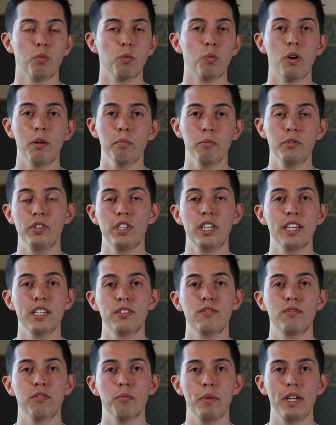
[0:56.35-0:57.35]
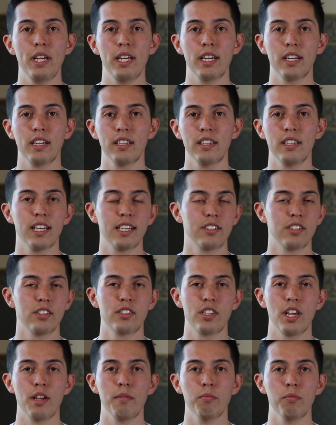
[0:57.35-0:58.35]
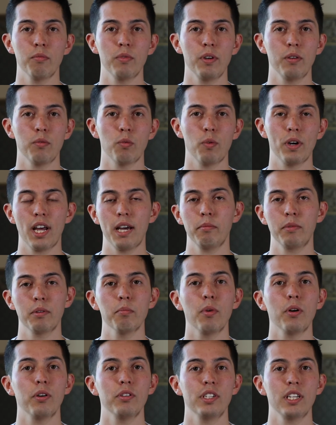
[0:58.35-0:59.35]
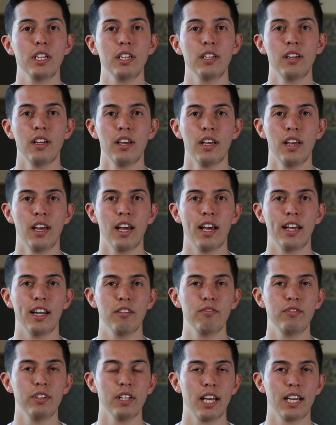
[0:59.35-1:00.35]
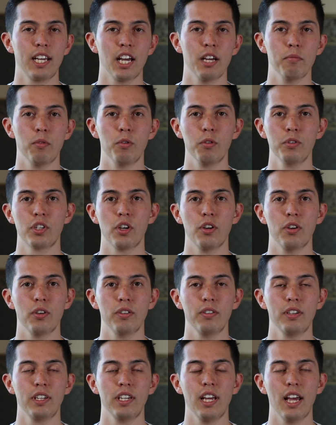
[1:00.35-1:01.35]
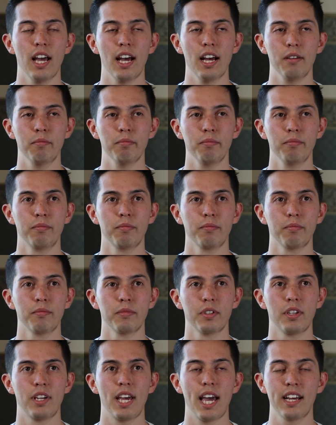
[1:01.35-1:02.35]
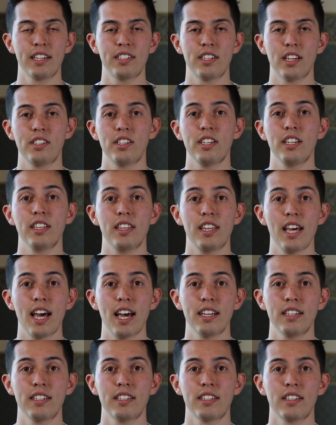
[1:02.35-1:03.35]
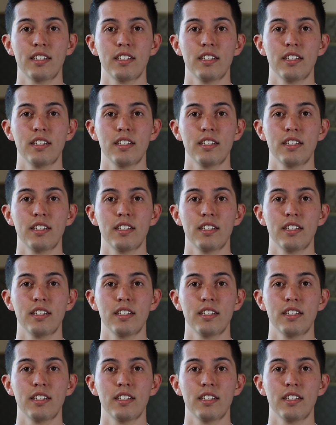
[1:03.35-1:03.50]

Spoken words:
what music is for me, and that's the same when I'm composing. And I feel like I'm also accessing that